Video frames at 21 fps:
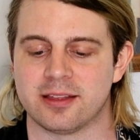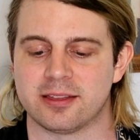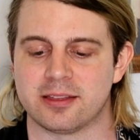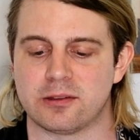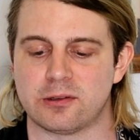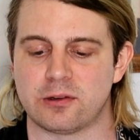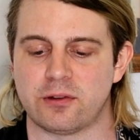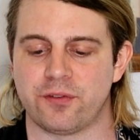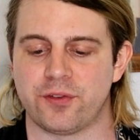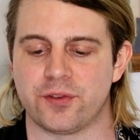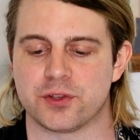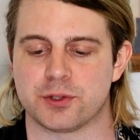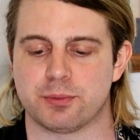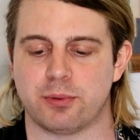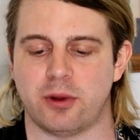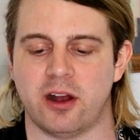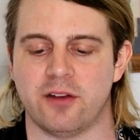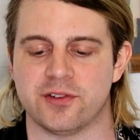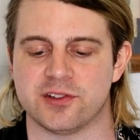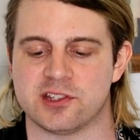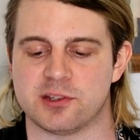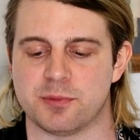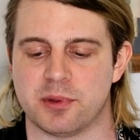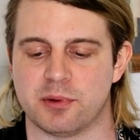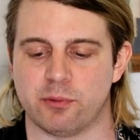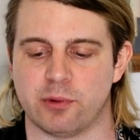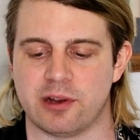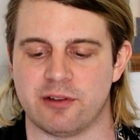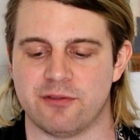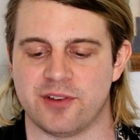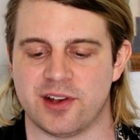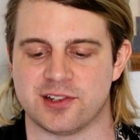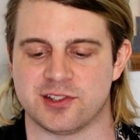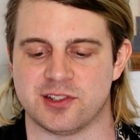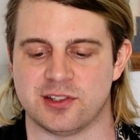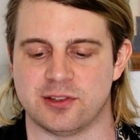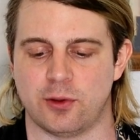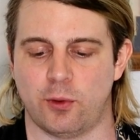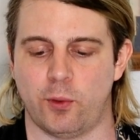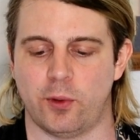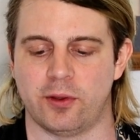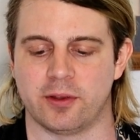little of those profits have been reinvested
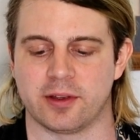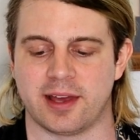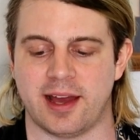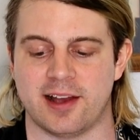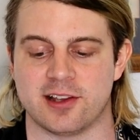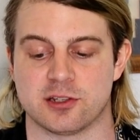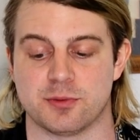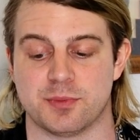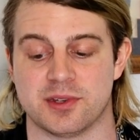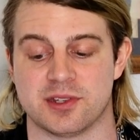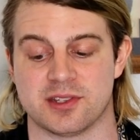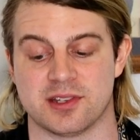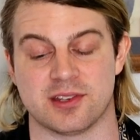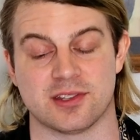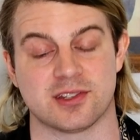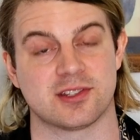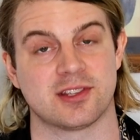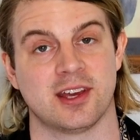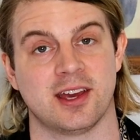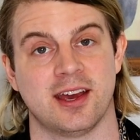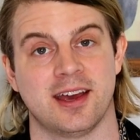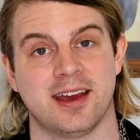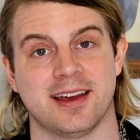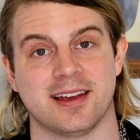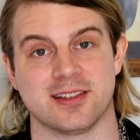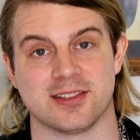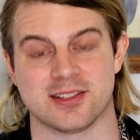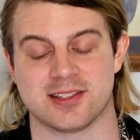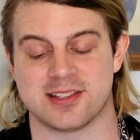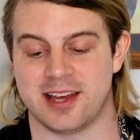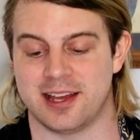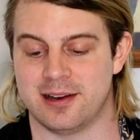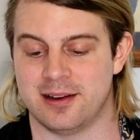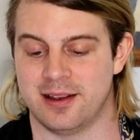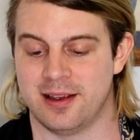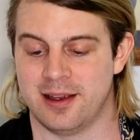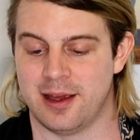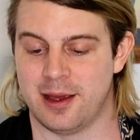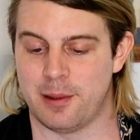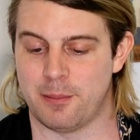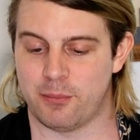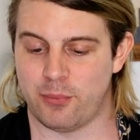in the oil and gas business. Instead,
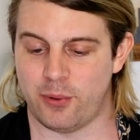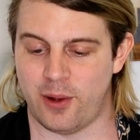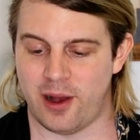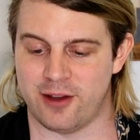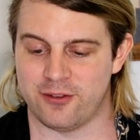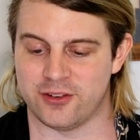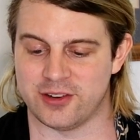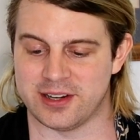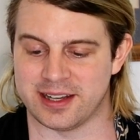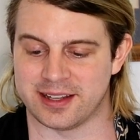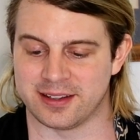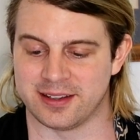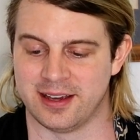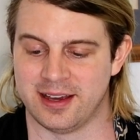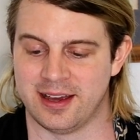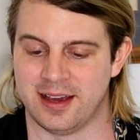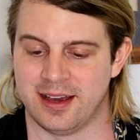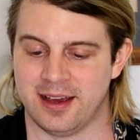profiting.